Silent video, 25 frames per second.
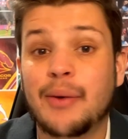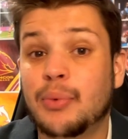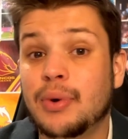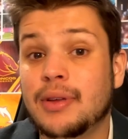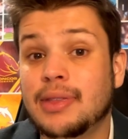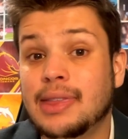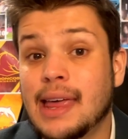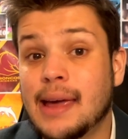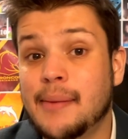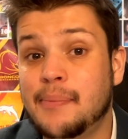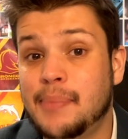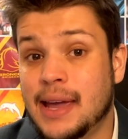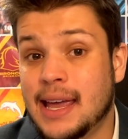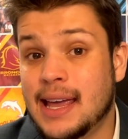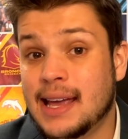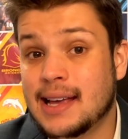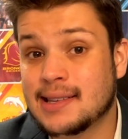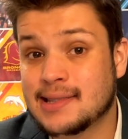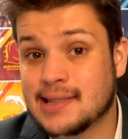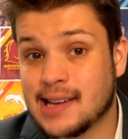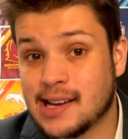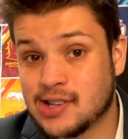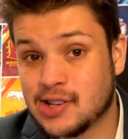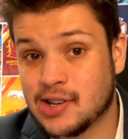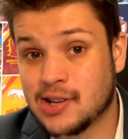with there being
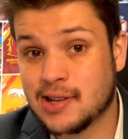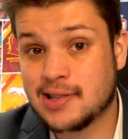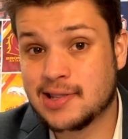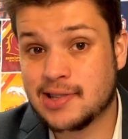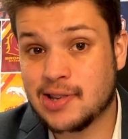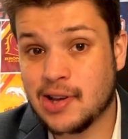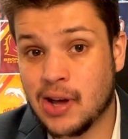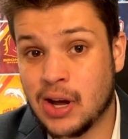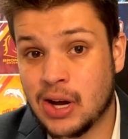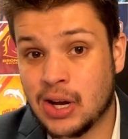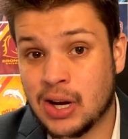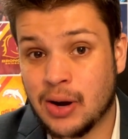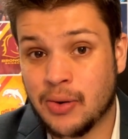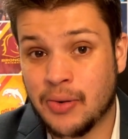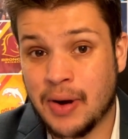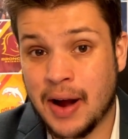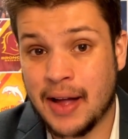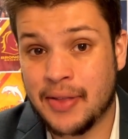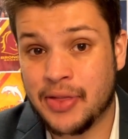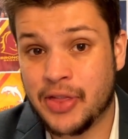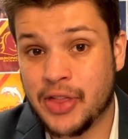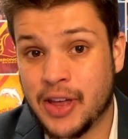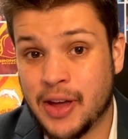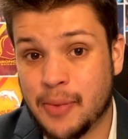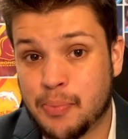such concern
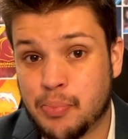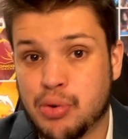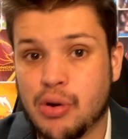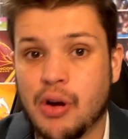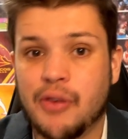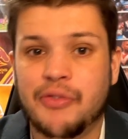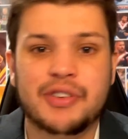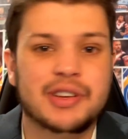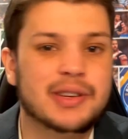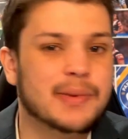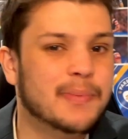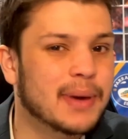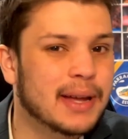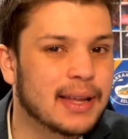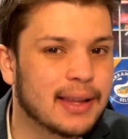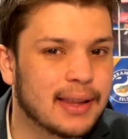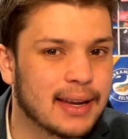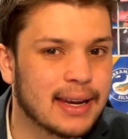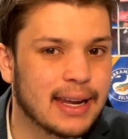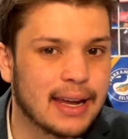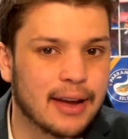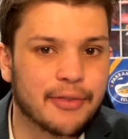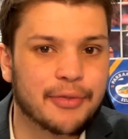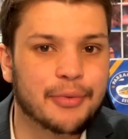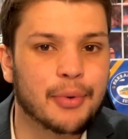around the
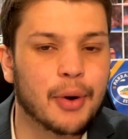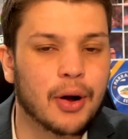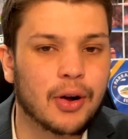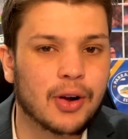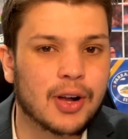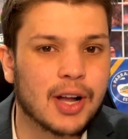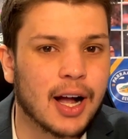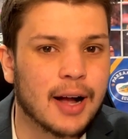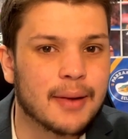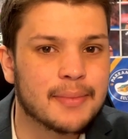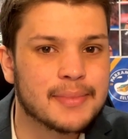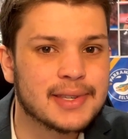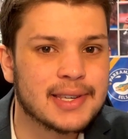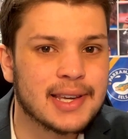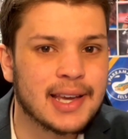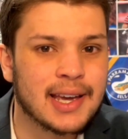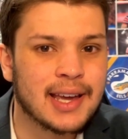profitability of World Cups,